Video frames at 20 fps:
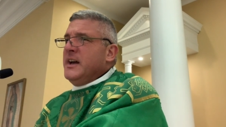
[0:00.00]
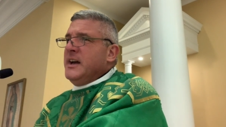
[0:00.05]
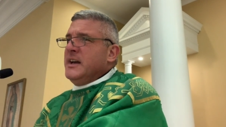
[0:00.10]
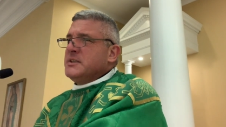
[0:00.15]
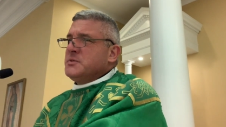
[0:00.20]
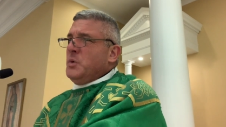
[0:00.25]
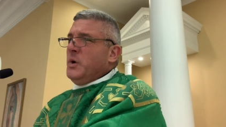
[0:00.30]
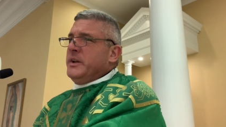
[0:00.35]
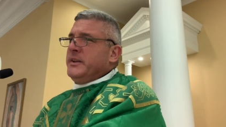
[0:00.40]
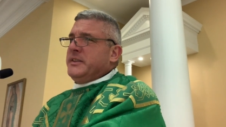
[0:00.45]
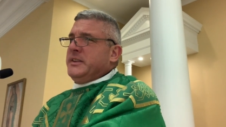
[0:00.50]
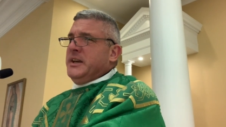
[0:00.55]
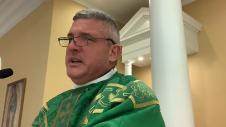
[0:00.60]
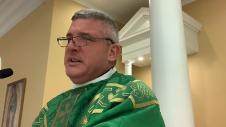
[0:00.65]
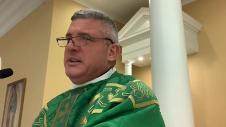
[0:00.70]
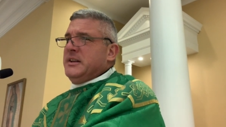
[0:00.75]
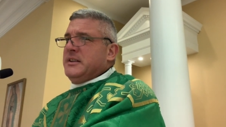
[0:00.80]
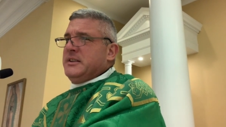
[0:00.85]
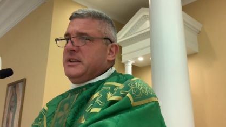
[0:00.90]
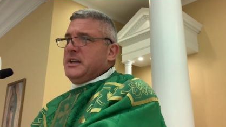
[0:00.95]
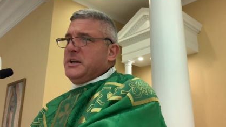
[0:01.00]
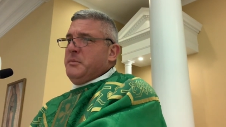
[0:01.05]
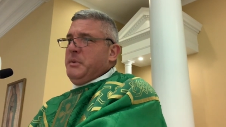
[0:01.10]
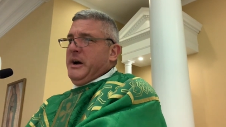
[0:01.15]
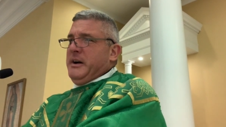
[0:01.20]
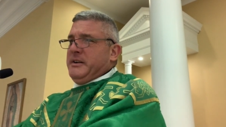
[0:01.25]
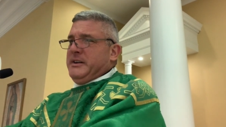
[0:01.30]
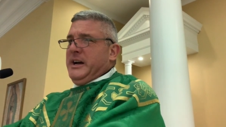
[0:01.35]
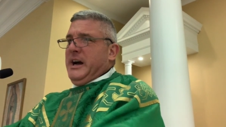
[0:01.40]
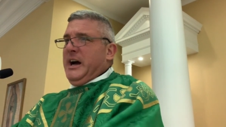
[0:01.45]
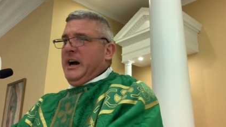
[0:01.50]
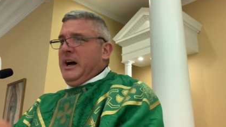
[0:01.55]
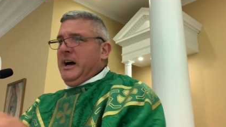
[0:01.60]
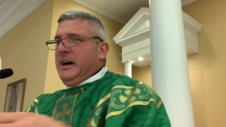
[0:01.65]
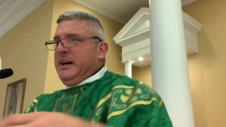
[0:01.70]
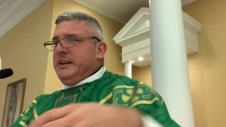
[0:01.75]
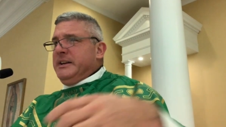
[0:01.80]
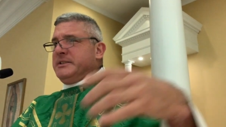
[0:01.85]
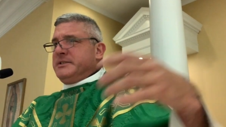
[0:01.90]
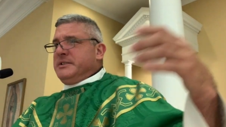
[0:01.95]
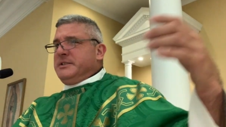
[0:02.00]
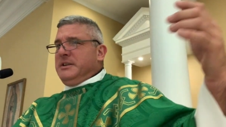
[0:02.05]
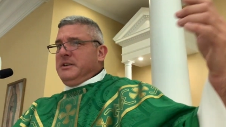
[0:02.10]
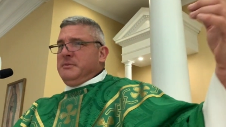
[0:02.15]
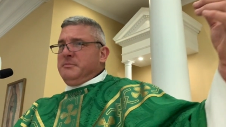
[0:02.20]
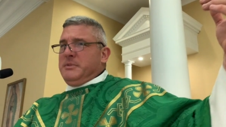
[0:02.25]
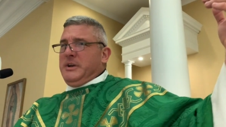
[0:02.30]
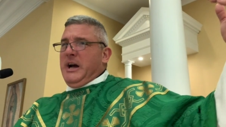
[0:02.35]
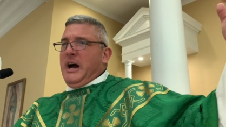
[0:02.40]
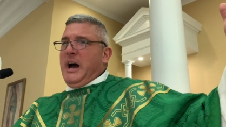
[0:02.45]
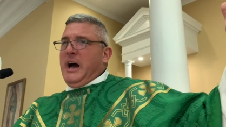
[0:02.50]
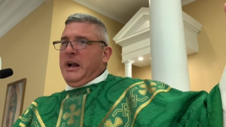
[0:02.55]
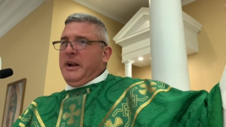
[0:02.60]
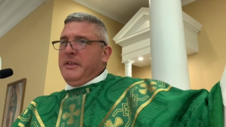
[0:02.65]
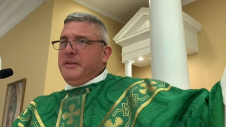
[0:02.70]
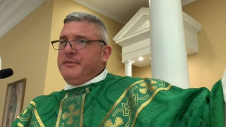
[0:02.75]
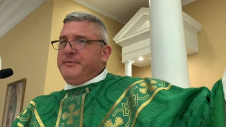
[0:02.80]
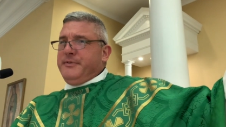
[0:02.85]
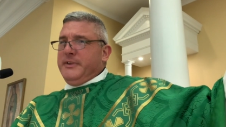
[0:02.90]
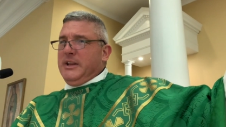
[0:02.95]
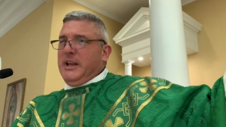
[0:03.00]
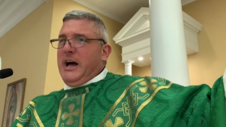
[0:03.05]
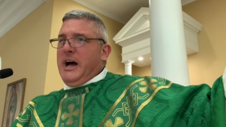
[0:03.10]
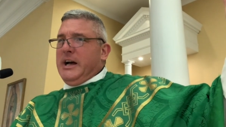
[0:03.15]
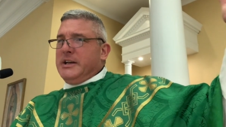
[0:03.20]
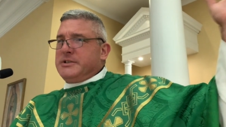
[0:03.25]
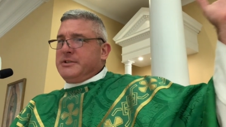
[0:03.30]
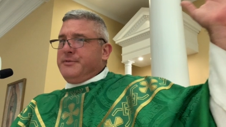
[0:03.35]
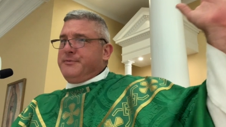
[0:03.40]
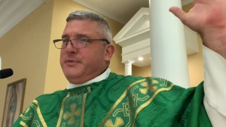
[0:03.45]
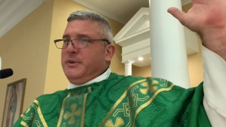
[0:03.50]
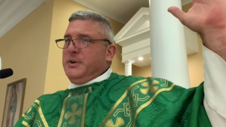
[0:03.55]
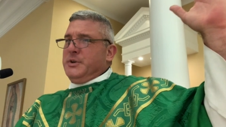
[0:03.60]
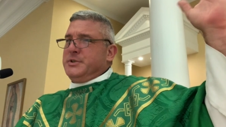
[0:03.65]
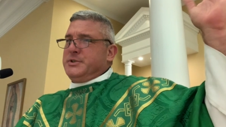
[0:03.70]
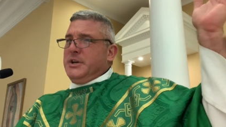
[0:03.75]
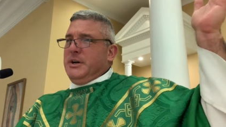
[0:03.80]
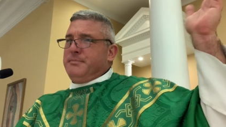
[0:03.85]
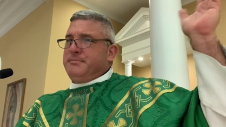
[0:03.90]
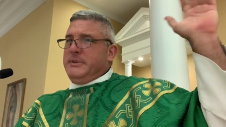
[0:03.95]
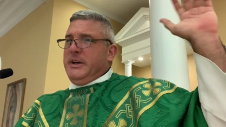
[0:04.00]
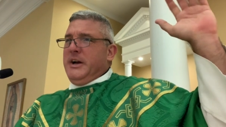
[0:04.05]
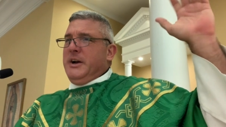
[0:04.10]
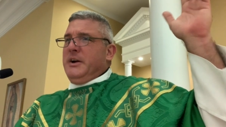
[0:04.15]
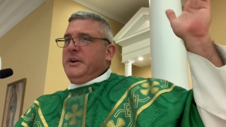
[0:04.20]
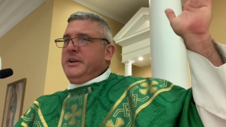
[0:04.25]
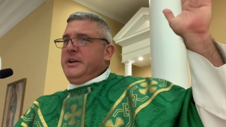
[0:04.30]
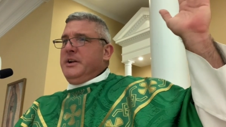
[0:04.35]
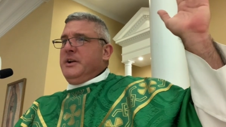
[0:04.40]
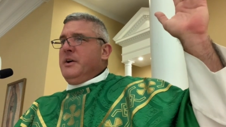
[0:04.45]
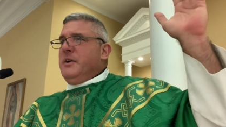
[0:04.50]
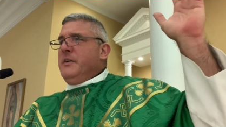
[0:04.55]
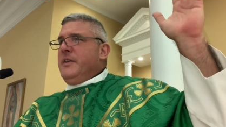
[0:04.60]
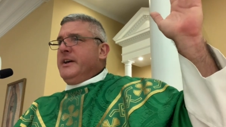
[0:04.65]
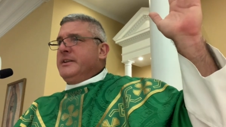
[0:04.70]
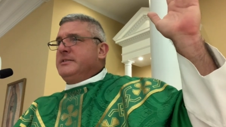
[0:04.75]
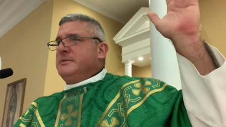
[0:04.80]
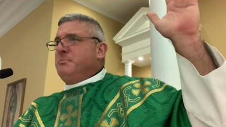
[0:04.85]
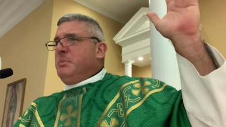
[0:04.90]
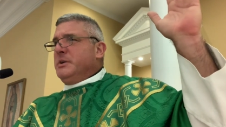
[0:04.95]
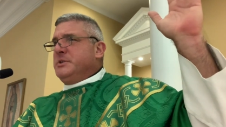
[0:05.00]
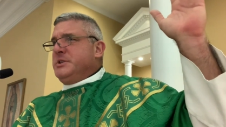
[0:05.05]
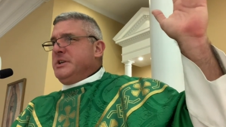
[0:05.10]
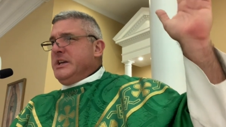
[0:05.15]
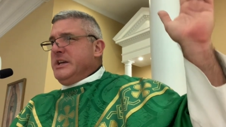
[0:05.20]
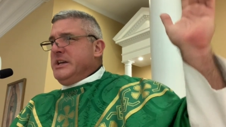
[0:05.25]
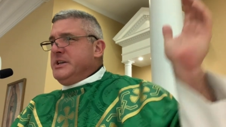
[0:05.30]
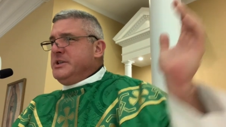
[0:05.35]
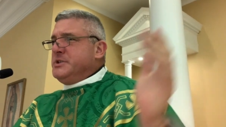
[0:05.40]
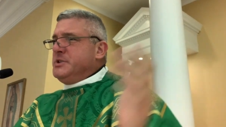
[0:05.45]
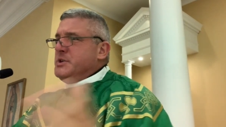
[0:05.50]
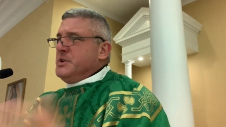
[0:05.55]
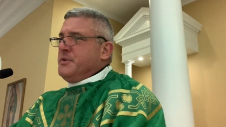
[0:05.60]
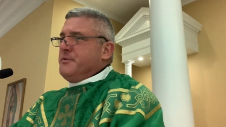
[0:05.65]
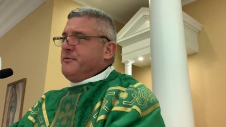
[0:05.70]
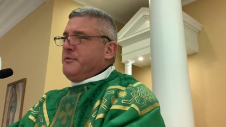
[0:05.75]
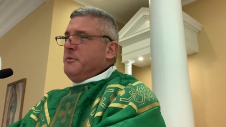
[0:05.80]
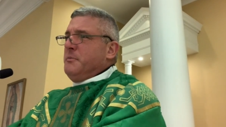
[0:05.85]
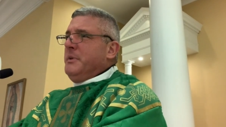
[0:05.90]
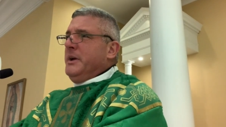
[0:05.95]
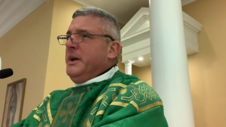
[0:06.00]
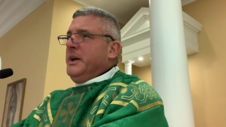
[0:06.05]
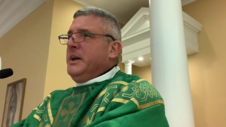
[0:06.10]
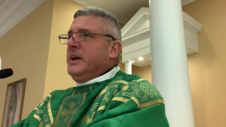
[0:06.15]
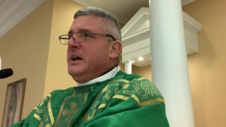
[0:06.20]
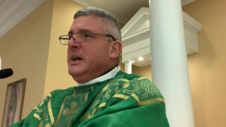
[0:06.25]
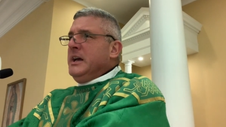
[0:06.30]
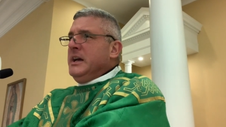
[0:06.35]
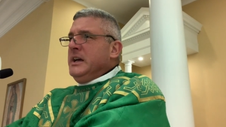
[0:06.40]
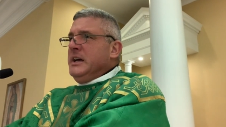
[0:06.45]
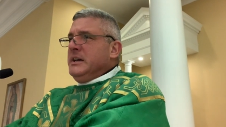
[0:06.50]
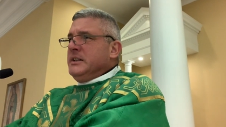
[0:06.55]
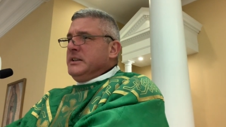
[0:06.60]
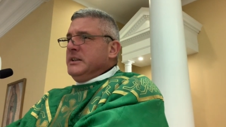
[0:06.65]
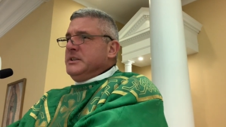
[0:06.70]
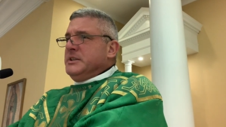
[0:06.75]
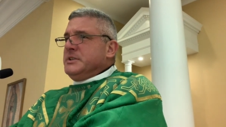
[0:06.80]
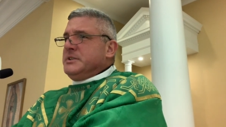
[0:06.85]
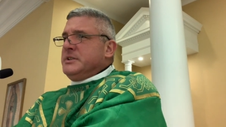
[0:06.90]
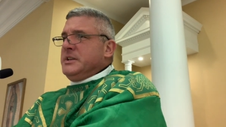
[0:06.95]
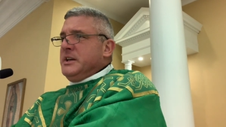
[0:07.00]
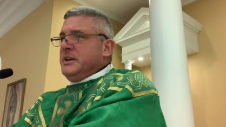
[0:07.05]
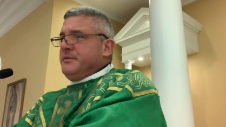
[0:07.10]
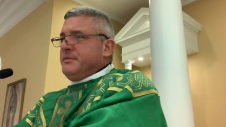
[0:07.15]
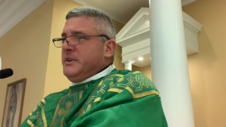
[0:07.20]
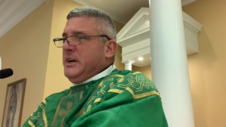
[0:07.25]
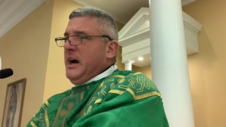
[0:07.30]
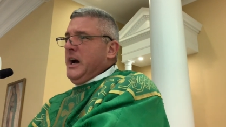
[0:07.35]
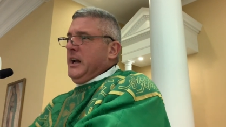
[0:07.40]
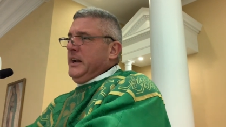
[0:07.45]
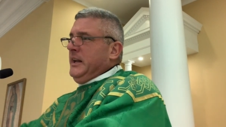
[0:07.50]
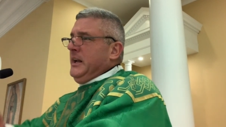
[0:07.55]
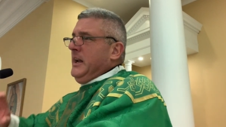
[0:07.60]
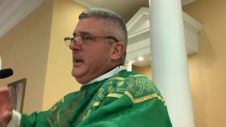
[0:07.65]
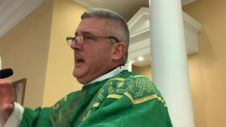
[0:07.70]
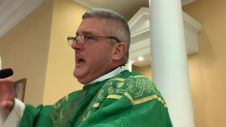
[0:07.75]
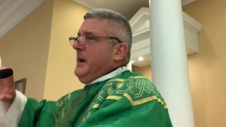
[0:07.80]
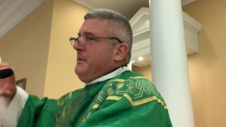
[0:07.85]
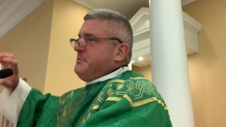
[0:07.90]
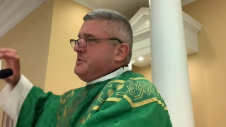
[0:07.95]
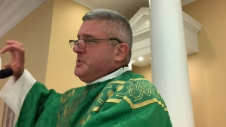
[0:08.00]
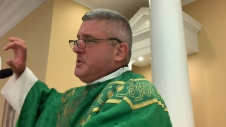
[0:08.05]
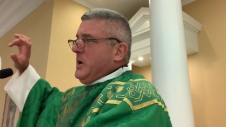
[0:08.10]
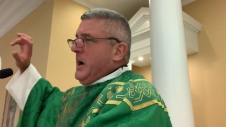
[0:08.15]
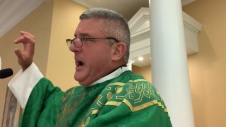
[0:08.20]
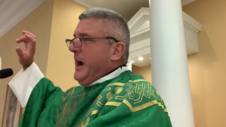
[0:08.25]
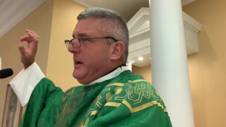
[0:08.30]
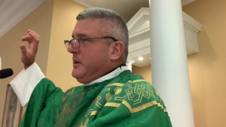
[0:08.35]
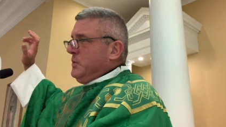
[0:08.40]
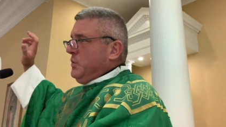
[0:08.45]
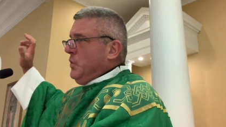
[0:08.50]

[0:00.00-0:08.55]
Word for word: It's one thing to think about God as some God of the philosophers up there, you know, that's much easier for me to just think of God in an abstract